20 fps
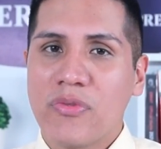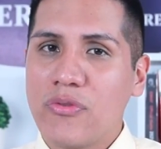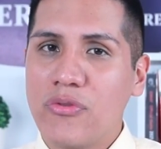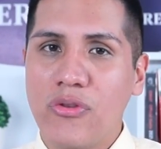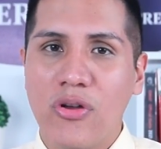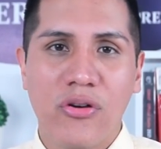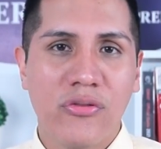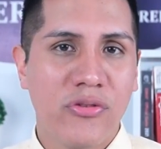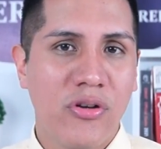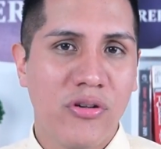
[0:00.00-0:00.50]

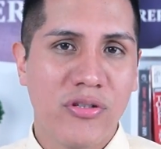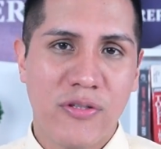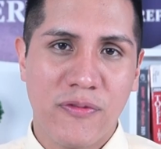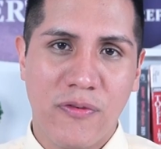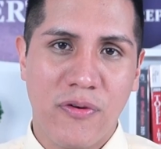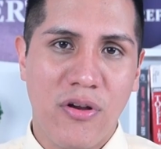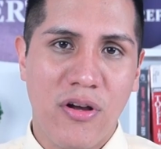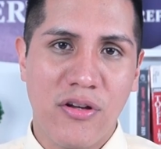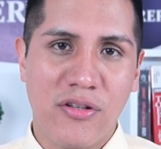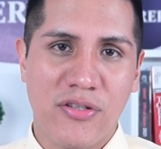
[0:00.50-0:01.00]
no notes
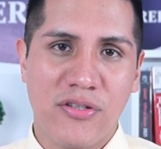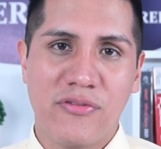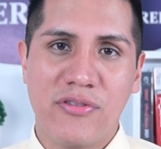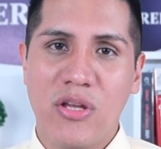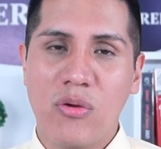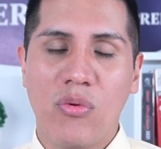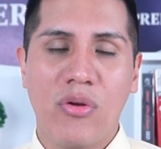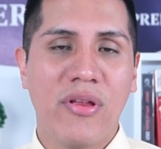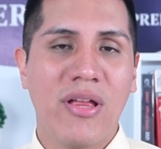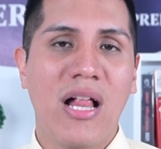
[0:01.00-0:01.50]
for us.
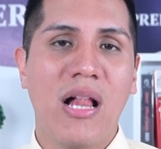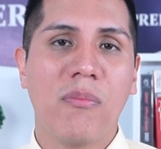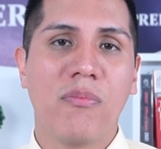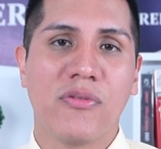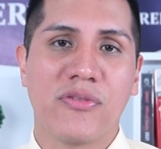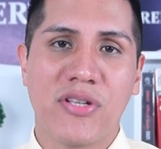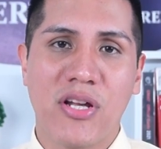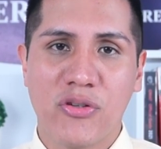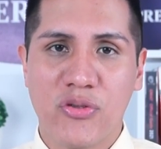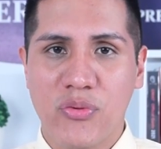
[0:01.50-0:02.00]
They won't help
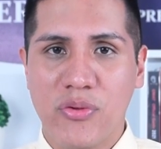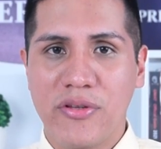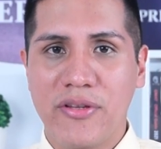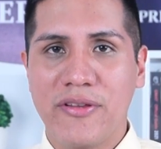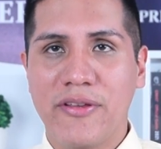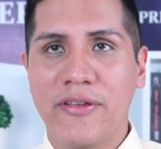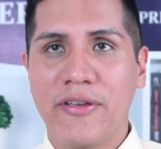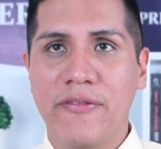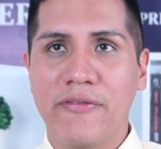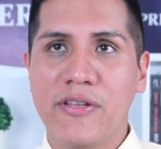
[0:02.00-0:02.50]
us.
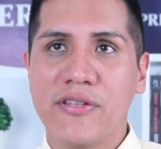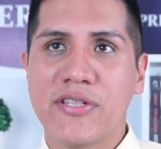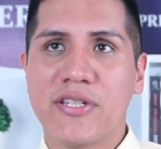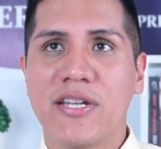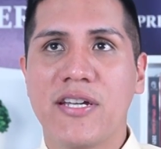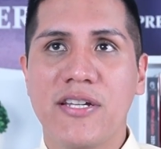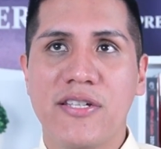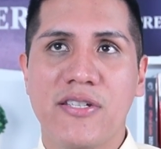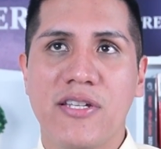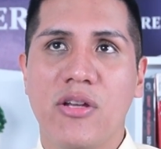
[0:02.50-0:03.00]
Actually, in this
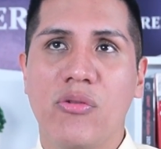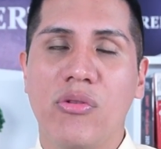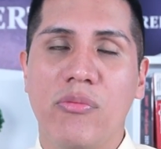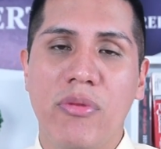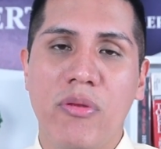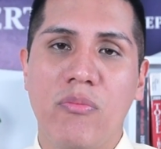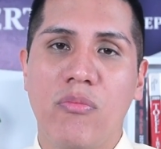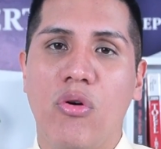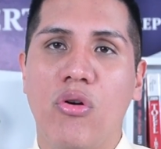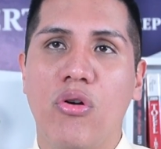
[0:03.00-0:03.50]
case, it would
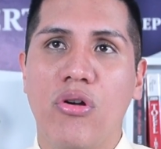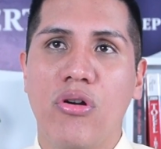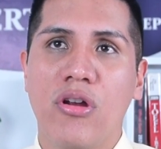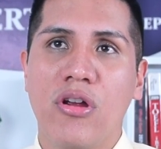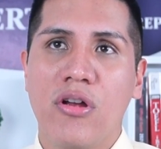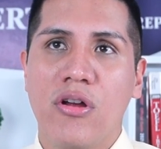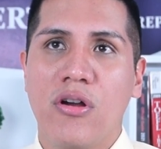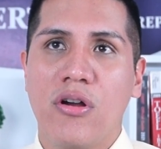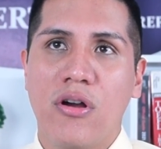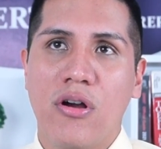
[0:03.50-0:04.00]
be more
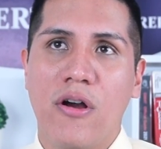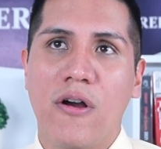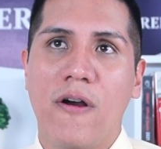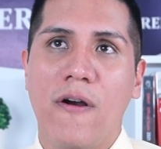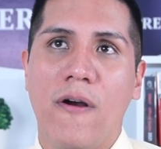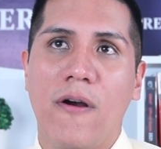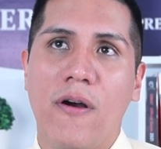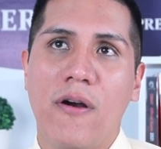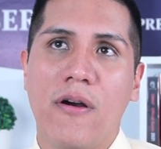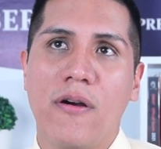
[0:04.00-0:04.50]
uh,
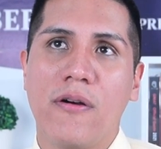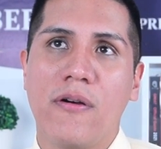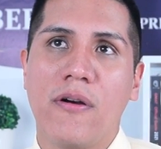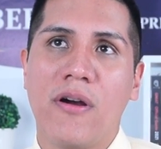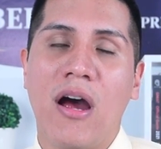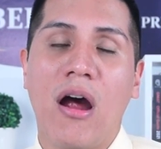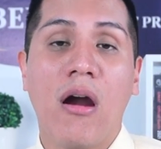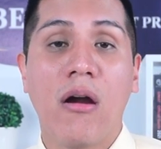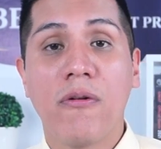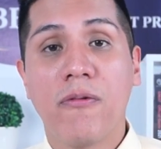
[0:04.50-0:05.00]
uh,
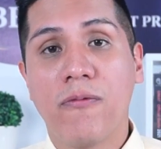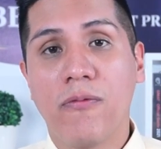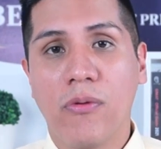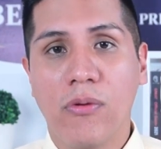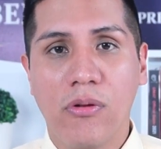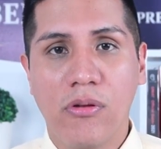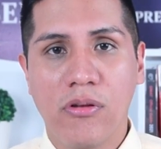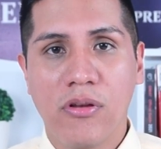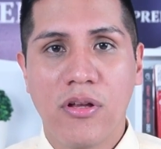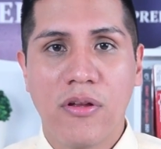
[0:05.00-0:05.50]

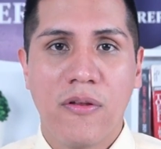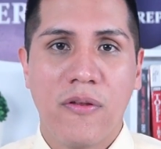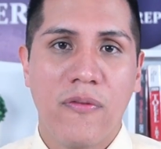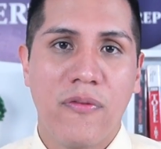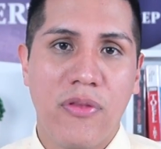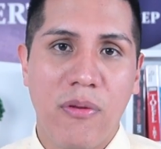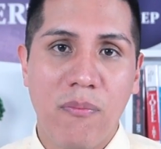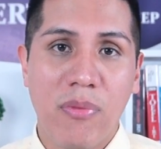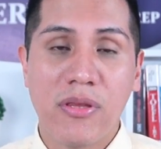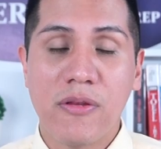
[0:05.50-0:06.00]
harmful
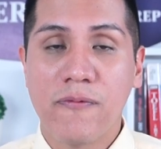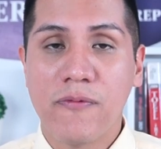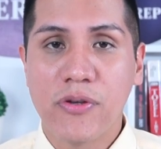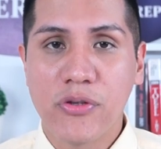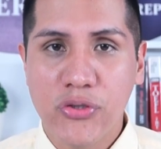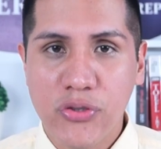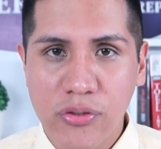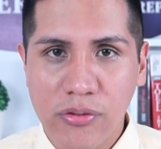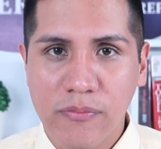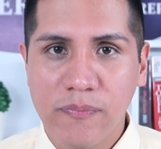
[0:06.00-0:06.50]
than
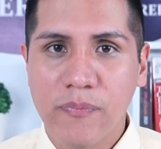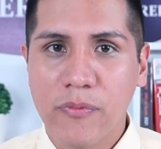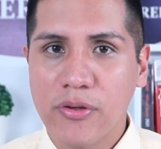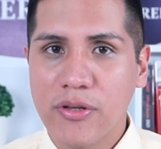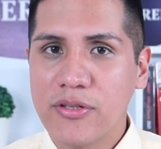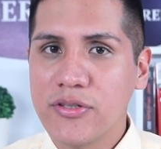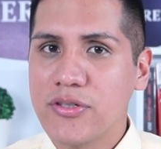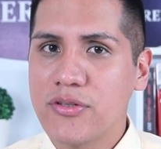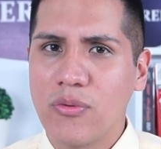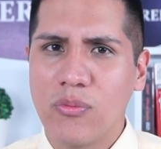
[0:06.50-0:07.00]
beneficial.
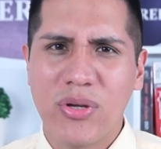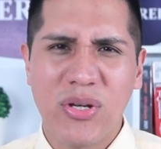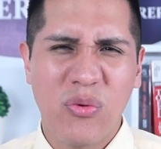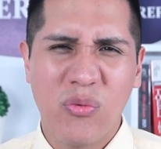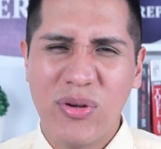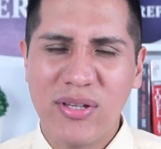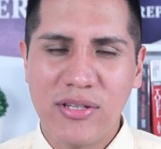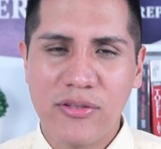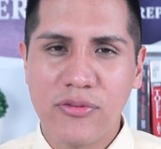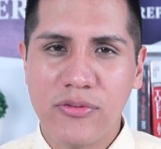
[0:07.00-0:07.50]
Okay, so we
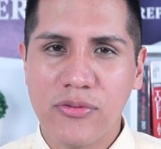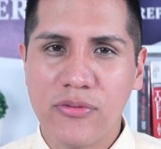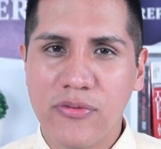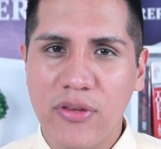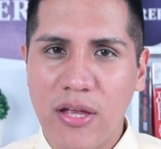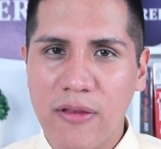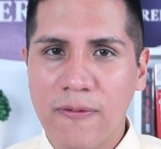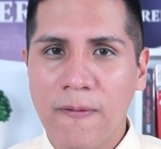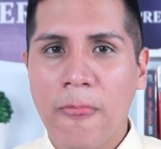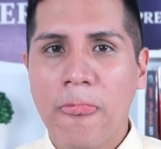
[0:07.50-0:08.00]
don't want to do
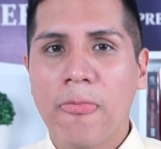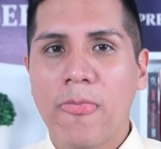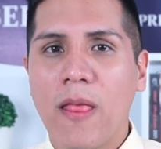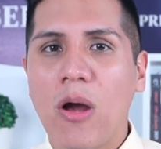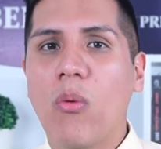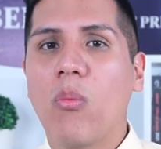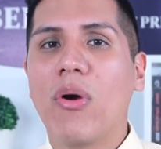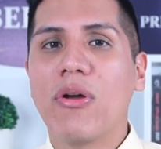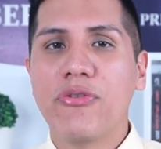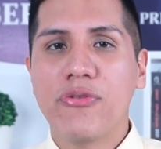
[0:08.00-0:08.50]
that.
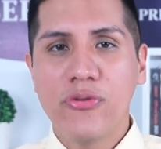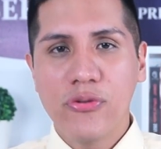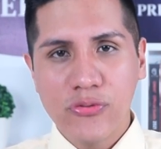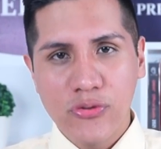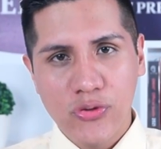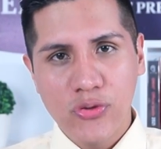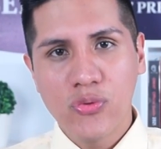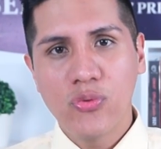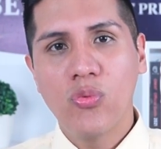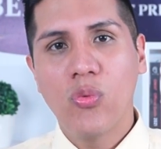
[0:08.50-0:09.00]
Now, what you
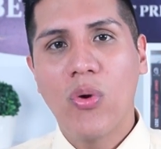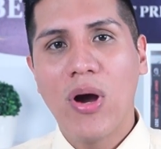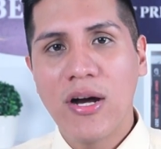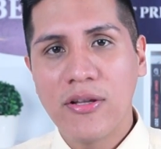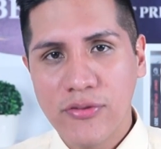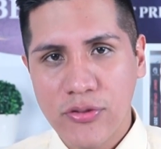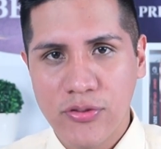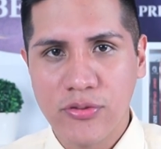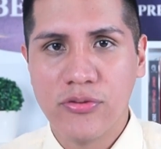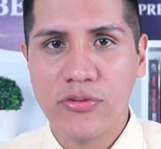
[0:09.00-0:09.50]
do
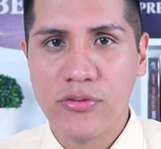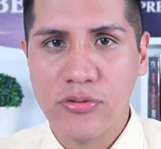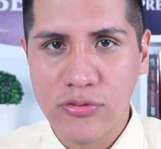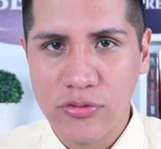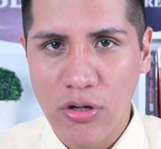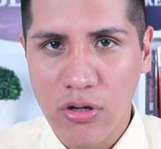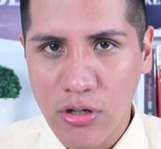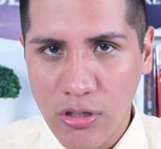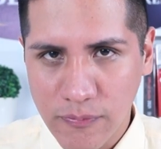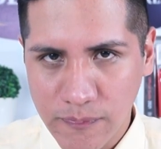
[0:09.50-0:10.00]
want to do
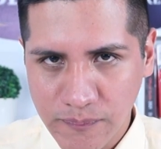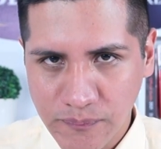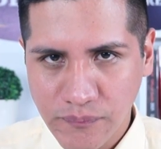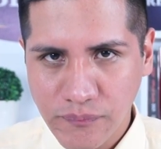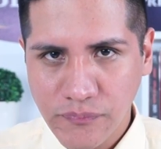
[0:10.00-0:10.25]
though,